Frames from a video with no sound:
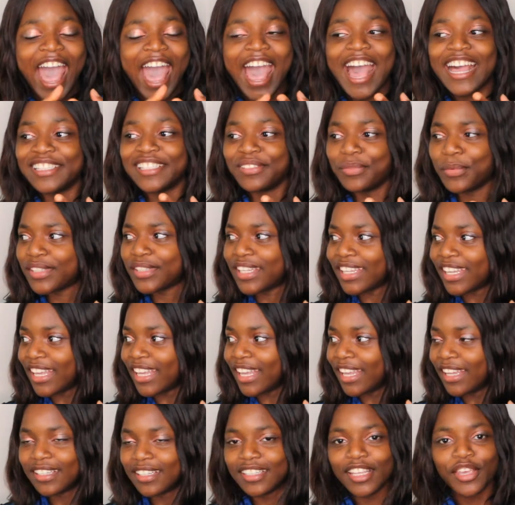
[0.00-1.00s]
and what
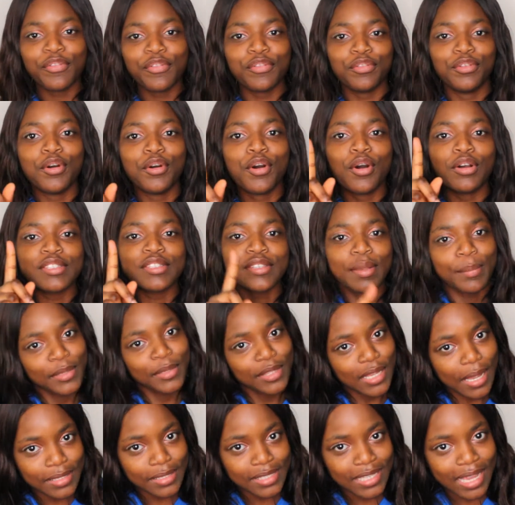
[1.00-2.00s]
again if you don't
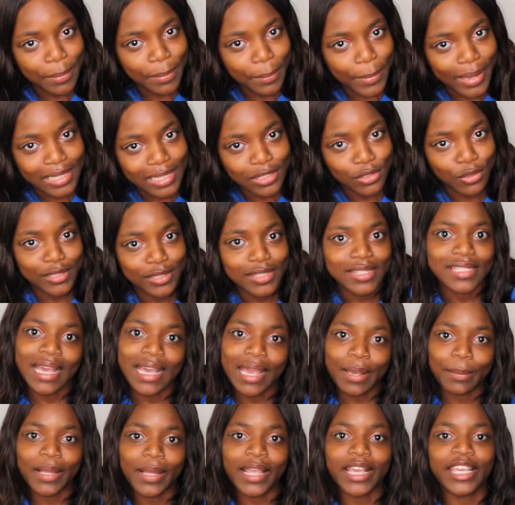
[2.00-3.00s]
submit assignment on
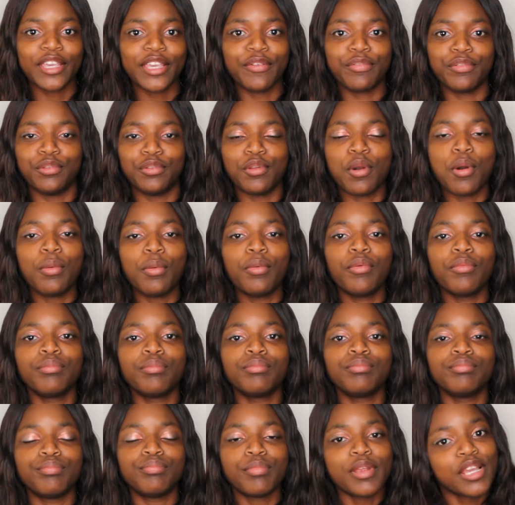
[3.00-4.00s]
time like if you
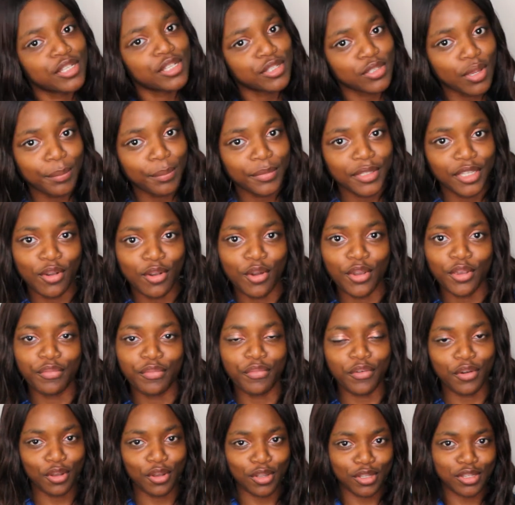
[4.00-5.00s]
don't bring something or you
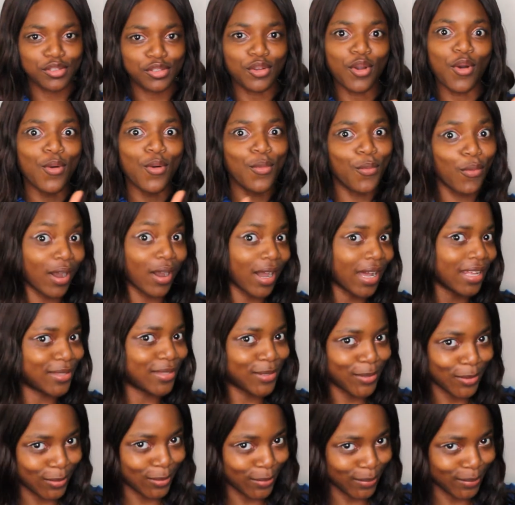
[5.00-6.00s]
forgot your homework at
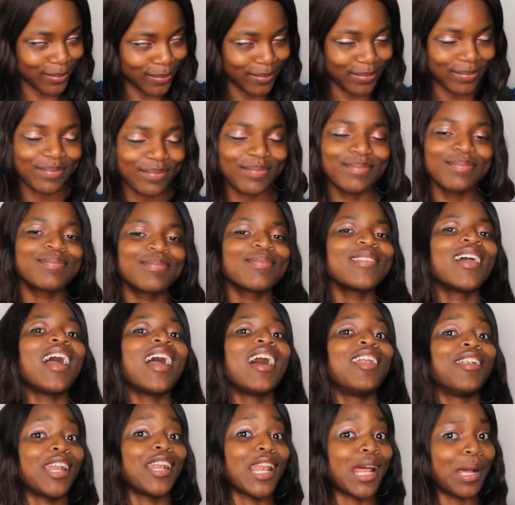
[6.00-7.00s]
home
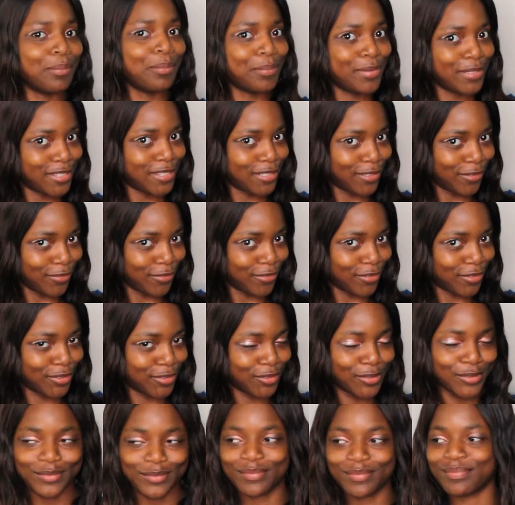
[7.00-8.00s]
another beating for
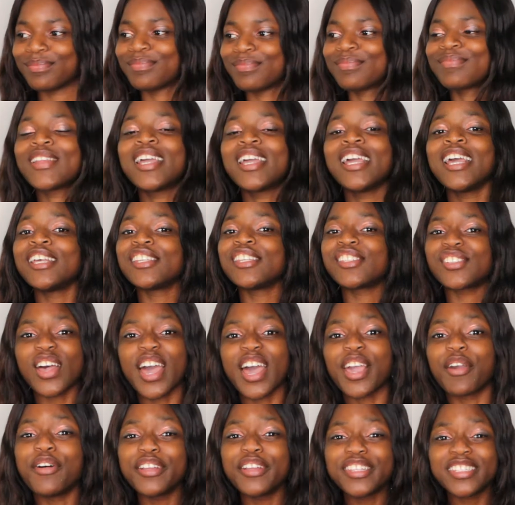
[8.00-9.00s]
you so
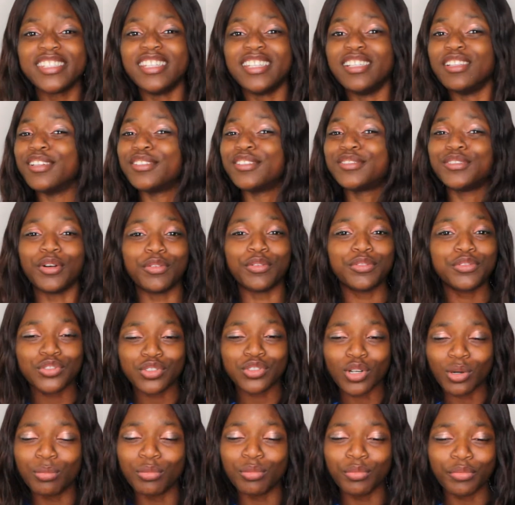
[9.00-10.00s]
i got in a lot of
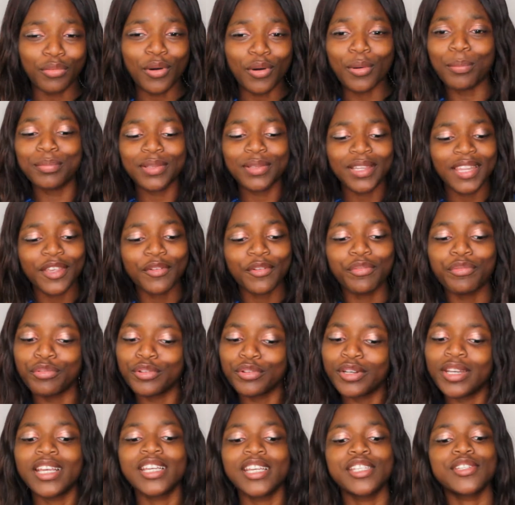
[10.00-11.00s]
trouble for
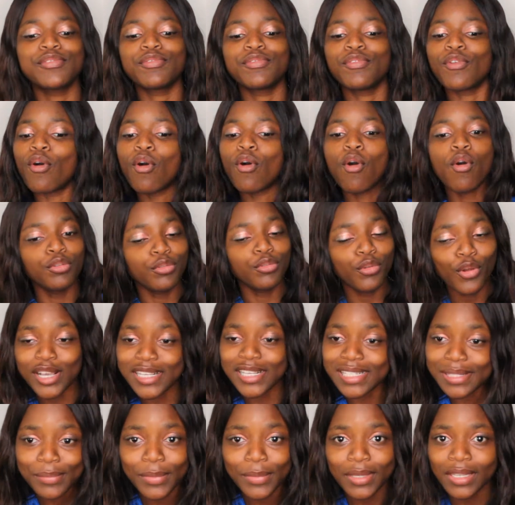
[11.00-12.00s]
playfulness for
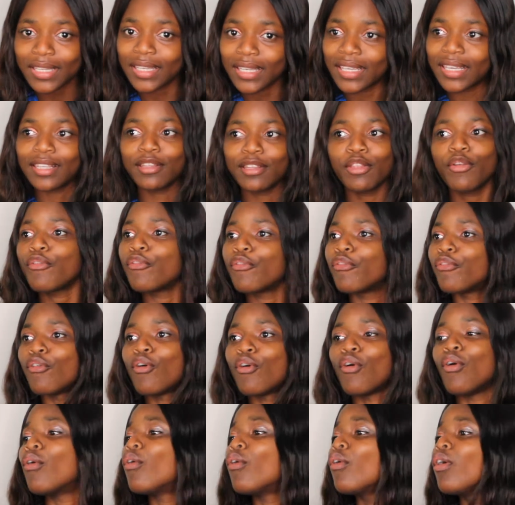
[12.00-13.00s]
noise making
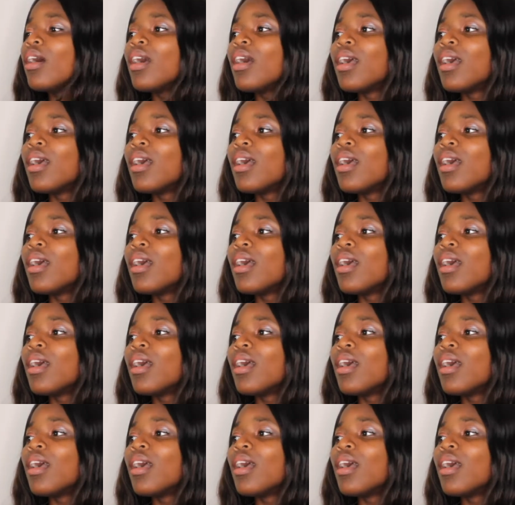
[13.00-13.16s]
for